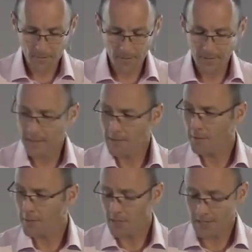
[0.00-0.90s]
Now, these
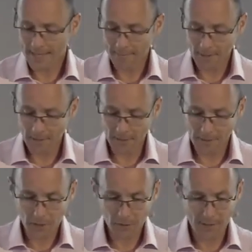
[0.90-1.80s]
verses tap into another
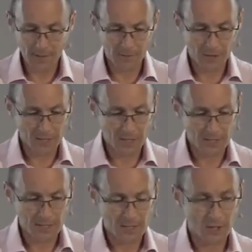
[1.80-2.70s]
strand of Jesus'
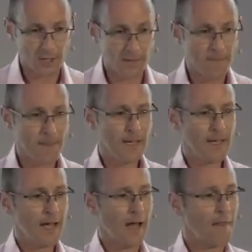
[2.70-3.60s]
teaching,
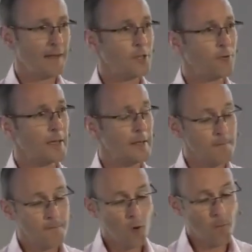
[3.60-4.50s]
and that is really the
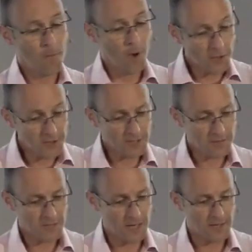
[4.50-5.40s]
more positive
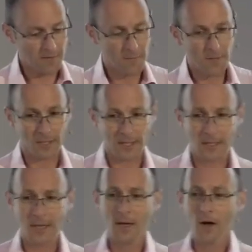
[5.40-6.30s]
side of money,
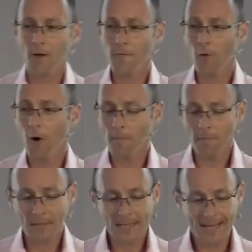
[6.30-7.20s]
of what
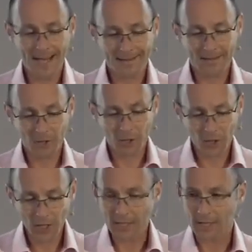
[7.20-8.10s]
money can
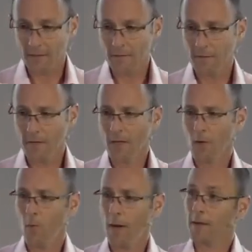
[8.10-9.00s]
achieve
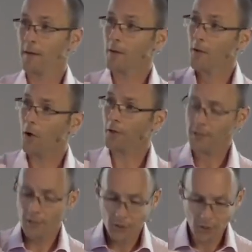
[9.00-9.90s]
when God is
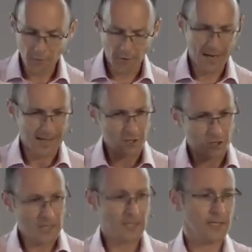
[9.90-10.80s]
sovereign and
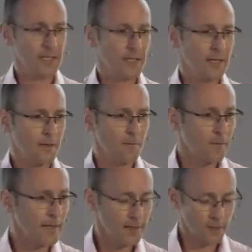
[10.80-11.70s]
Jesus is in
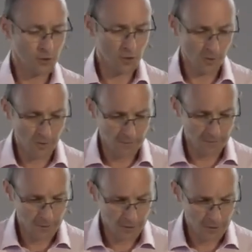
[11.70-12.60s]
complete control of the
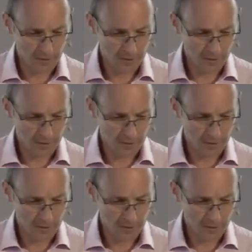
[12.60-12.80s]
future.